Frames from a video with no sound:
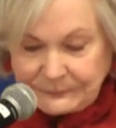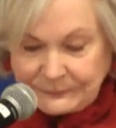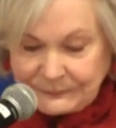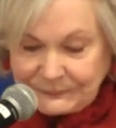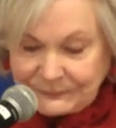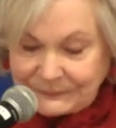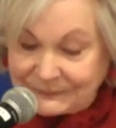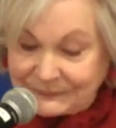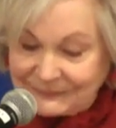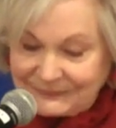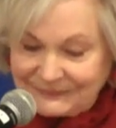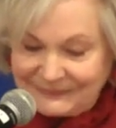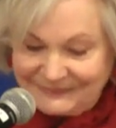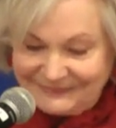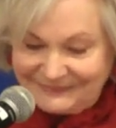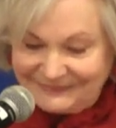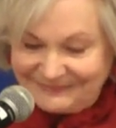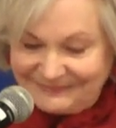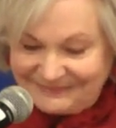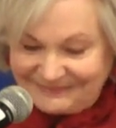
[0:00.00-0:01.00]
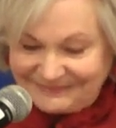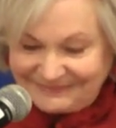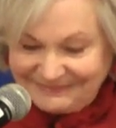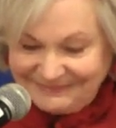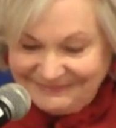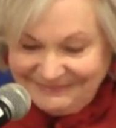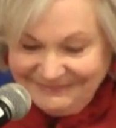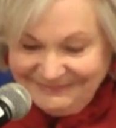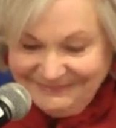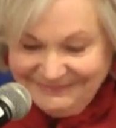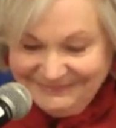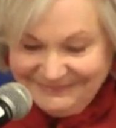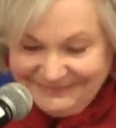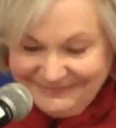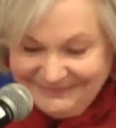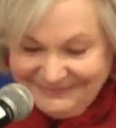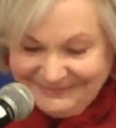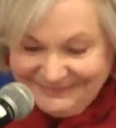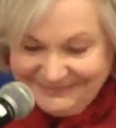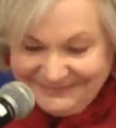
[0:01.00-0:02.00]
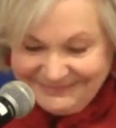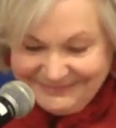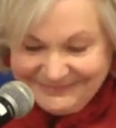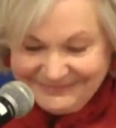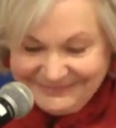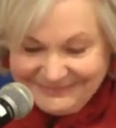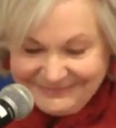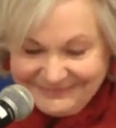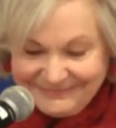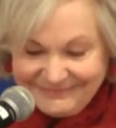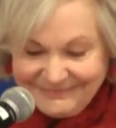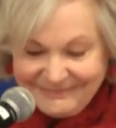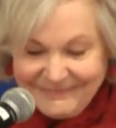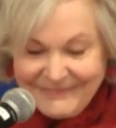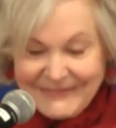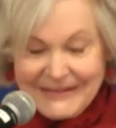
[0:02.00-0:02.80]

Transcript: No one is speaking in this clip.